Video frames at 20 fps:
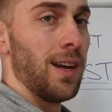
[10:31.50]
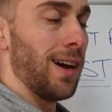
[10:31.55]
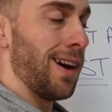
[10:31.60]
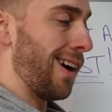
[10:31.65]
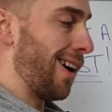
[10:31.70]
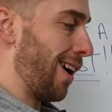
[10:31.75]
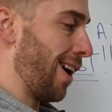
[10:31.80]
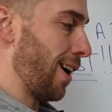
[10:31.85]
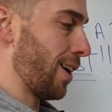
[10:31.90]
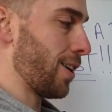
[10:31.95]

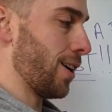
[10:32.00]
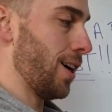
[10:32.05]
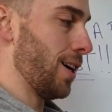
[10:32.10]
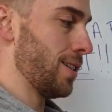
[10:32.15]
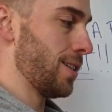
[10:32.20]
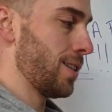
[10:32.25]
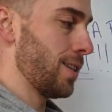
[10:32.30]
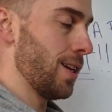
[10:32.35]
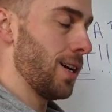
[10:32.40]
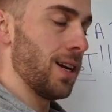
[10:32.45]
All right,
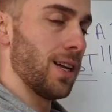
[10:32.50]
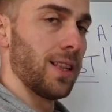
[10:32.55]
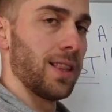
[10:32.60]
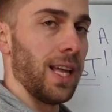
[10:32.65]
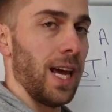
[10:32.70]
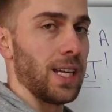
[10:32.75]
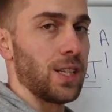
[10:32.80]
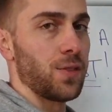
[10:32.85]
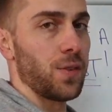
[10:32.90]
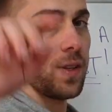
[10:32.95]
guys,
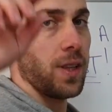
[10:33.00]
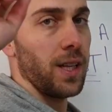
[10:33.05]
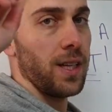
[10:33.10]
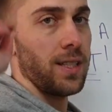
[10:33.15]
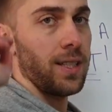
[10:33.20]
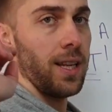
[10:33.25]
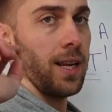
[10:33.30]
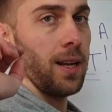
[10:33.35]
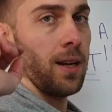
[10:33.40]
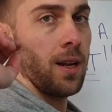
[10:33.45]
thanks for
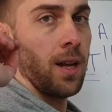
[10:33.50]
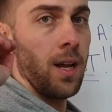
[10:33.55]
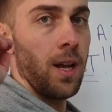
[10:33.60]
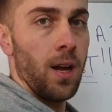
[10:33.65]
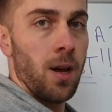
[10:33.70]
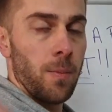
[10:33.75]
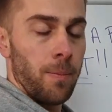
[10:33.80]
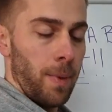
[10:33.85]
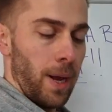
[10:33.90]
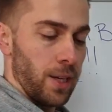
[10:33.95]
listening.
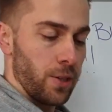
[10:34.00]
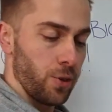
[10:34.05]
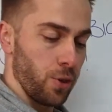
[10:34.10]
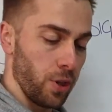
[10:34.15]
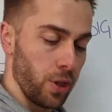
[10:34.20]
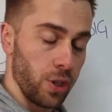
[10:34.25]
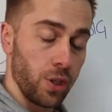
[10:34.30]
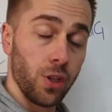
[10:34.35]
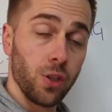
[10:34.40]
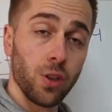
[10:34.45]
Make sure
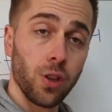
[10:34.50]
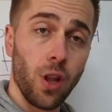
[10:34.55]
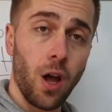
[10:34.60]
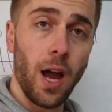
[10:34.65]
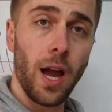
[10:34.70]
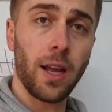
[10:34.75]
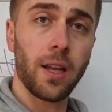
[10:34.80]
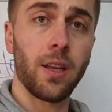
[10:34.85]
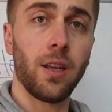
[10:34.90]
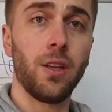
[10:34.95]
that you
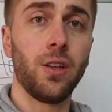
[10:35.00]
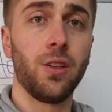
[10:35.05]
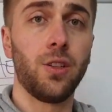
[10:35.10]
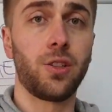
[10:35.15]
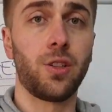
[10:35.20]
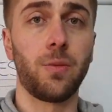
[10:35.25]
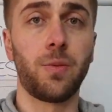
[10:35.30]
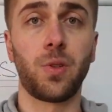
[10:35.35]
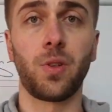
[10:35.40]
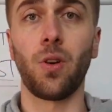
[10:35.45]
like, you
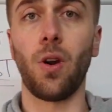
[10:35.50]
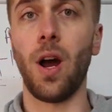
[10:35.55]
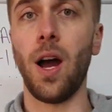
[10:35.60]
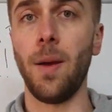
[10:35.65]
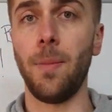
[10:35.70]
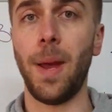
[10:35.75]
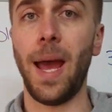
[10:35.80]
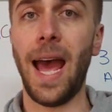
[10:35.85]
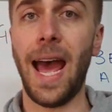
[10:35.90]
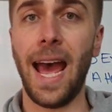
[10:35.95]

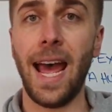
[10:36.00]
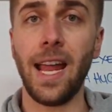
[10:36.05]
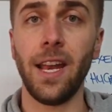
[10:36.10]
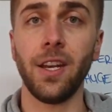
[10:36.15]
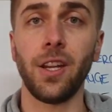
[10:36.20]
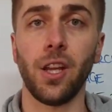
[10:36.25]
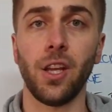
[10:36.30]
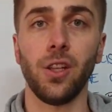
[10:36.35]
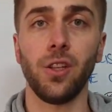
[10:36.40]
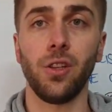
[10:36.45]
subscribe,
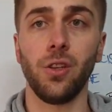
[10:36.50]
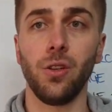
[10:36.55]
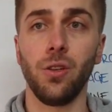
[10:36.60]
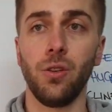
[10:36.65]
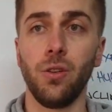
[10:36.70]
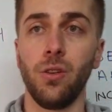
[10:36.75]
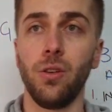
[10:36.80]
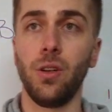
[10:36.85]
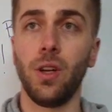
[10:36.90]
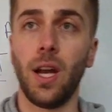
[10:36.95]
and
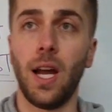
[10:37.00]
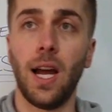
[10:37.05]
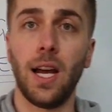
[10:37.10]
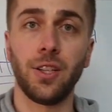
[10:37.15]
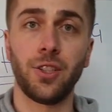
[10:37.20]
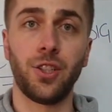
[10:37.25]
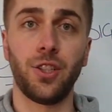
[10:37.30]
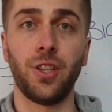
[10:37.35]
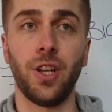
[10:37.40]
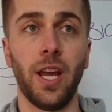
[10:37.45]
you
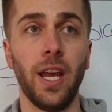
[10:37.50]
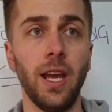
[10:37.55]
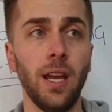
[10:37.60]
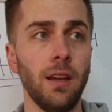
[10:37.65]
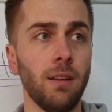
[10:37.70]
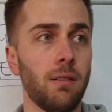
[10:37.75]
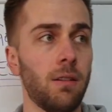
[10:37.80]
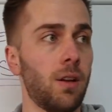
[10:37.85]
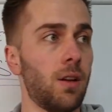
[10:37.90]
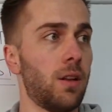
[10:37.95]

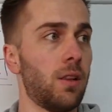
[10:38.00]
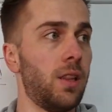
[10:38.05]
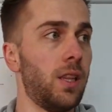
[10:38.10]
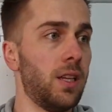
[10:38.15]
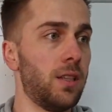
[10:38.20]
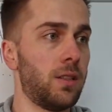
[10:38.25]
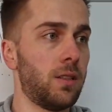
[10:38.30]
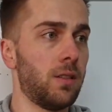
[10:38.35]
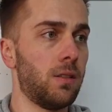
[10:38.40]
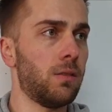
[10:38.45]
share
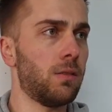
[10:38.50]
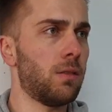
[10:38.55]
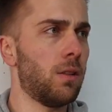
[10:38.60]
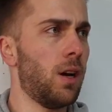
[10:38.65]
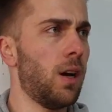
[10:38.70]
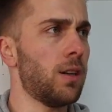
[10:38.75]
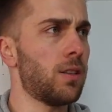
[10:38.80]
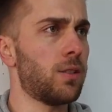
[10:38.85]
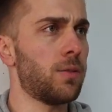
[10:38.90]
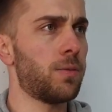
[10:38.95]
this.
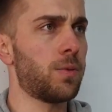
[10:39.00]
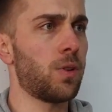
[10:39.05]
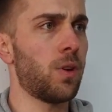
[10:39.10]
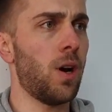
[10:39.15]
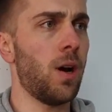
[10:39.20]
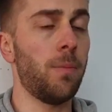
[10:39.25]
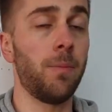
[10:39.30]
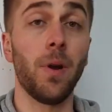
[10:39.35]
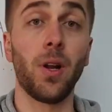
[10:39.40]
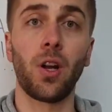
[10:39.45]
Like,
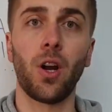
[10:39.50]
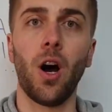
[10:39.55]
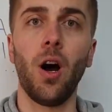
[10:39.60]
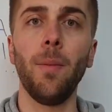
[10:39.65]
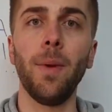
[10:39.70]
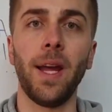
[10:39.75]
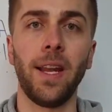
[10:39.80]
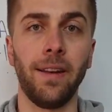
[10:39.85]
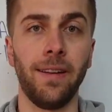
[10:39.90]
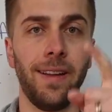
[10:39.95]
subscribe,
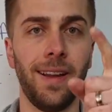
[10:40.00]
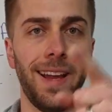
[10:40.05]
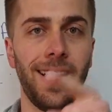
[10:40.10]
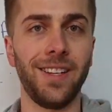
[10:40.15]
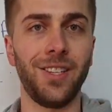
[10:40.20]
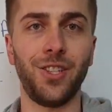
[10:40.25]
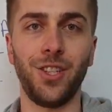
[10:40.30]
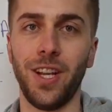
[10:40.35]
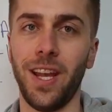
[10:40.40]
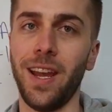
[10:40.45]
comment,
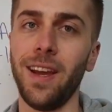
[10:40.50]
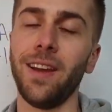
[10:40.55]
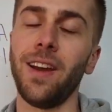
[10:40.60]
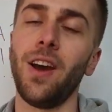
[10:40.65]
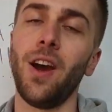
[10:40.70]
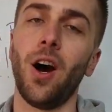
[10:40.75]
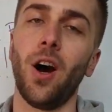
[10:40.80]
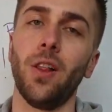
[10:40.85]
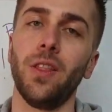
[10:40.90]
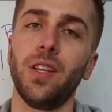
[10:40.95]
and share
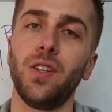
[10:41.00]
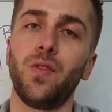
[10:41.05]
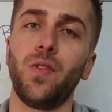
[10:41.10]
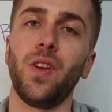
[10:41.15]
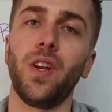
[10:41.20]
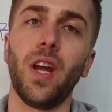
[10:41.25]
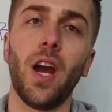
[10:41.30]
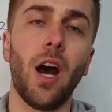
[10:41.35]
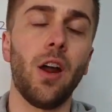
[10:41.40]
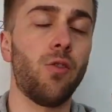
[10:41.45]
on this
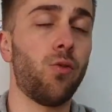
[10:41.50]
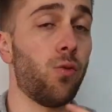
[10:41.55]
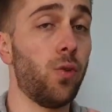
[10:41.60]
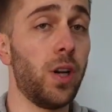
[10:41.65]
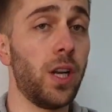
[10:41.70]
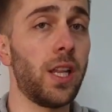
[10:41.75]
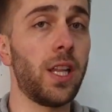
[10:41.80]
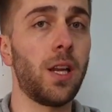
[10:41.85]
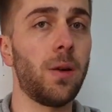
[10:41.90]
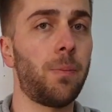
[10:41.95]
video. I'd
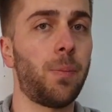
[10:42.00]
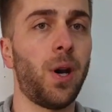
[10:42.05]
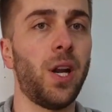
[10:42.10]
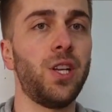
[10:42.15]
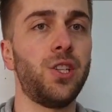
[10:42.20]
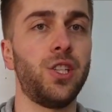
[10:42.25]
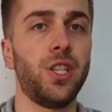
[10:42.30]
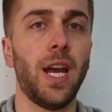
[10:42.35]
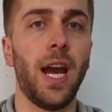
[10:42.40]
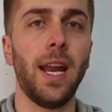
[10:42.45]
really
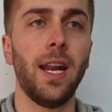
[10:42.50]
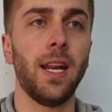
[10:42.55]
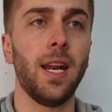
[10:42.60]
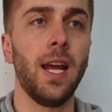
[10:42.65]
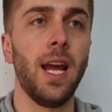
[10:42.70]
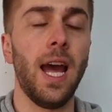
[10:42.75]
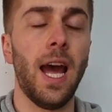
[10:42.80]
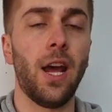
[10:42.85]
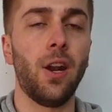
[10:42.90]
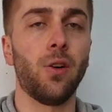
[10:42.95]
appreciate it.
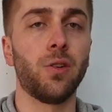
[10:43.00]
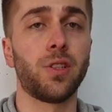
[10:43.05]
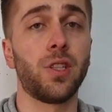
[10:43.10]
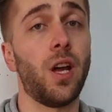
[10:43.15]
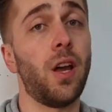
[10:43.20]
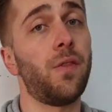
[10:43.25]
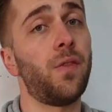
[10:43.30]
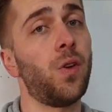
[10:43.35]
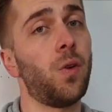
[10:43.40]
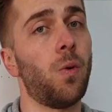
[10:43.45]
And
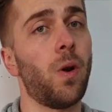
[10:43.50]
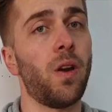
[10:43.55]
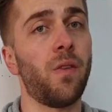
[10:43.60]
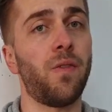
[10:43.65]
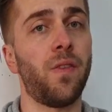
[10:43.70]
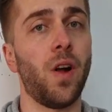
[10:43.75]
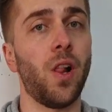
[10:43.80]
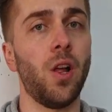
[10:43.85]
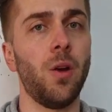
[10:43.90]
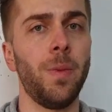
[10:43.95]
also, if you want to
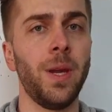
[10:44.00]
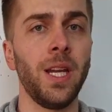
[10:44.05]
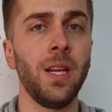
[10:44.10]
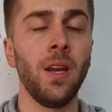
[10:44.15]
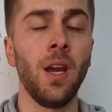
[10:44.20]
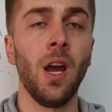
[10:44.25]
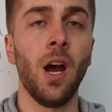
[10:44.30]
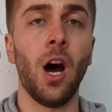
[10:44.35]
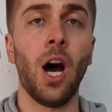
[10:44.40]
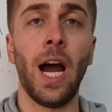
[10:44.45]
follow me,
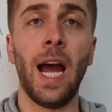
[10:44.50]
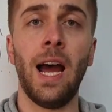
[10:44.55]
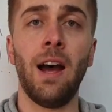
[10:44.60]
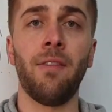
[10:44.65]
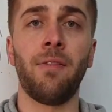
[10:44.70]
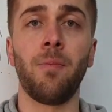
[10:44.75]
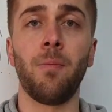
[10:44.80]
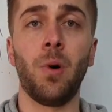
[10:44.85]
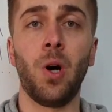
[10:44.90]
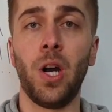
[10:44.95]
I
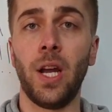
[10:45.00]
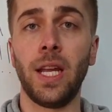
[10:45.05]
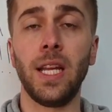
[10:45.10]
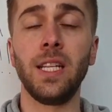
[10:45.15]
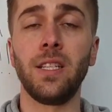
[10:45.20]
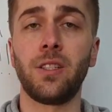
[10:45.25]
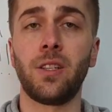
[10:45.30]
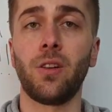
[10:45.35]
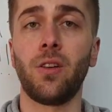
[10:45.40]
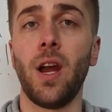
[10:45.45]
have my
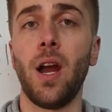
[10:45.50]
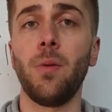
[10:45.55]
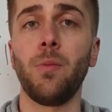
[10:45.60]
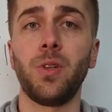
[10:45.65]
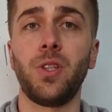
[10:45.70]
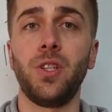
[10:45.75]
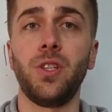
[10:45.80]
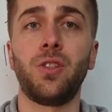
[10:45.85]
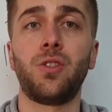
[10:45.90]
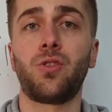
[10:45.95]
Instagram,
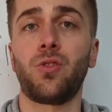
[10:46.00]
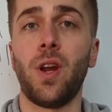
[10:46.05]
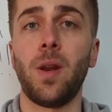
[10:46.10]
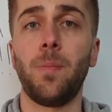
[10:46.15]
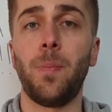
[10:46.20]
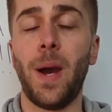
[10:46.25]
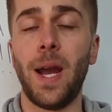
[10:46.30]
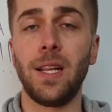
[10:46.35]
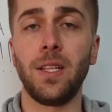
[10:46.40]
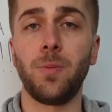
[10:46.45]
which is
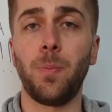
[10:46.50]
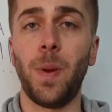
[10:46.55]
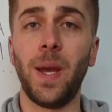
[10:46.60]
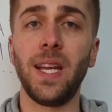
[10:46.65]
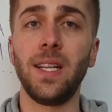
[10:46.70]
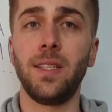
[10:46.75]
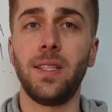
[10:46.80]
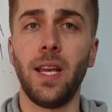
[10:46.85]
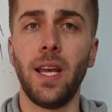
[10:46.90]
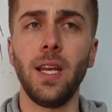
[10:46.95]
Trent Baynes
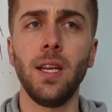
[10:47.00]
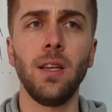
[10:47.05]
PT,